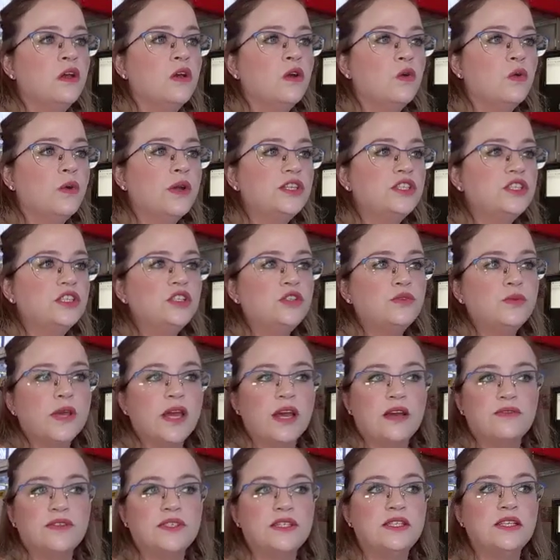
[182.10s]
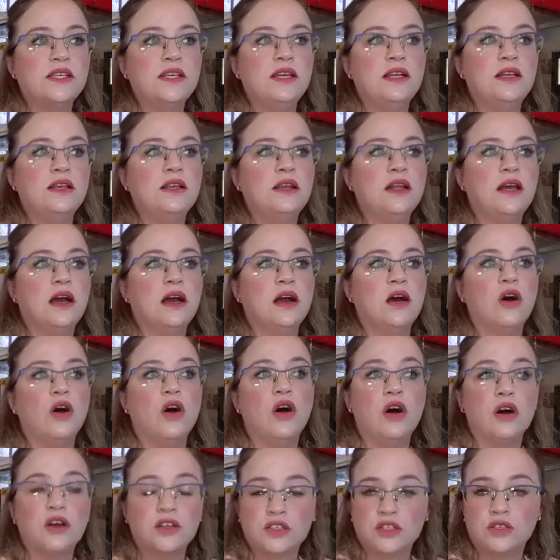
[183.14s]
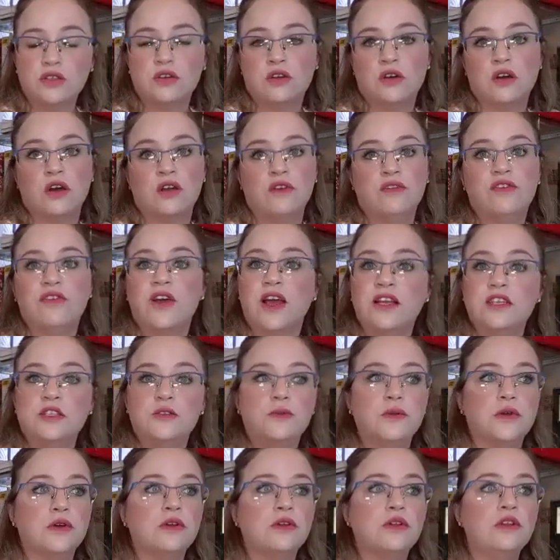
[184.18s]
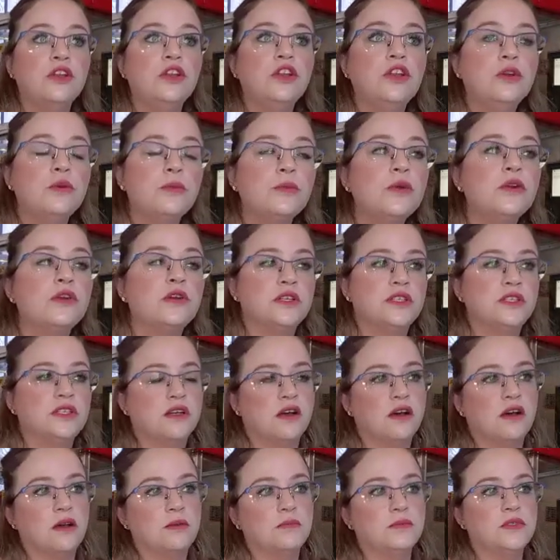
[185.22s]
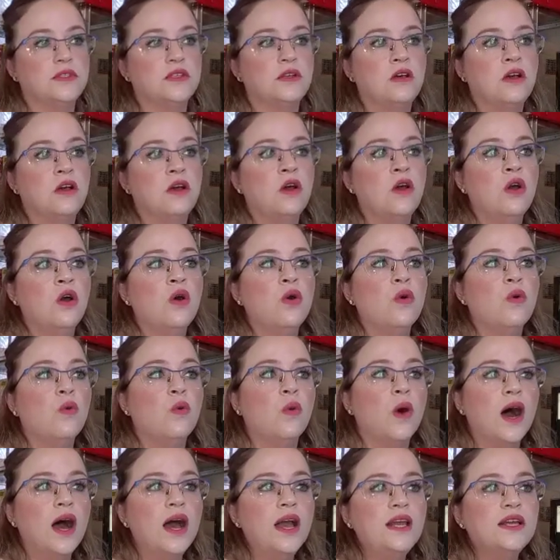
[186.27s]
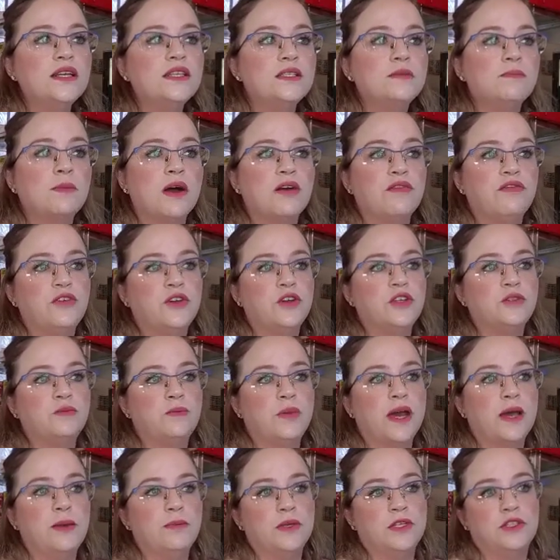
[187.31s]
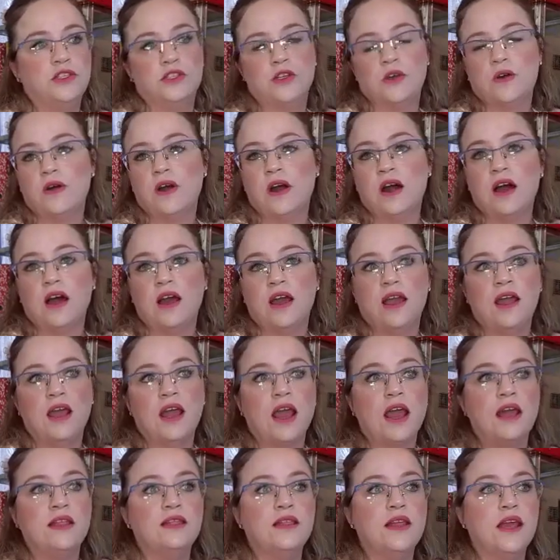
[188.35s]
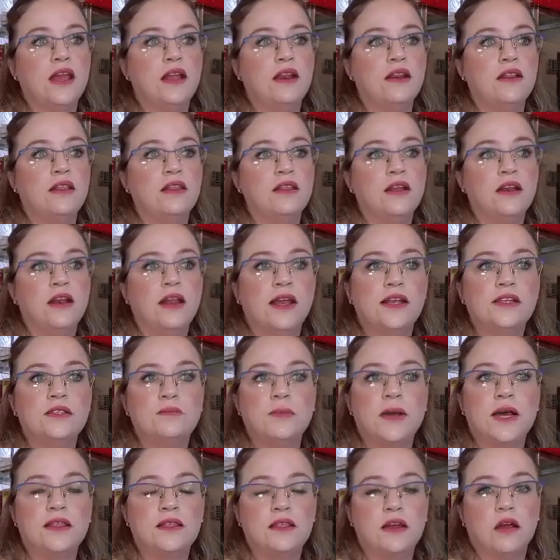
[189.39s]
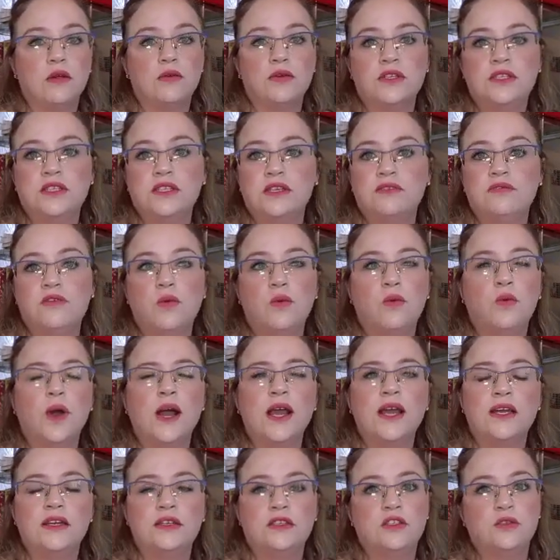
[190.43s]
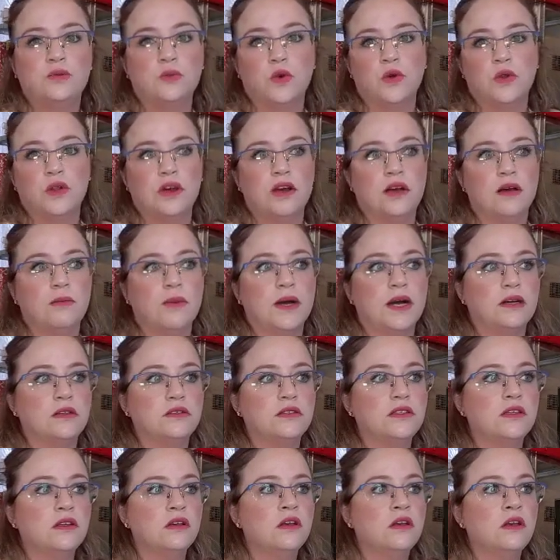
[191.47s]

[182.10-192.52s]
Questions we have seen asked on Facebook numerous times. Why is my first payment so high and then the next month I receive a way smaller amount?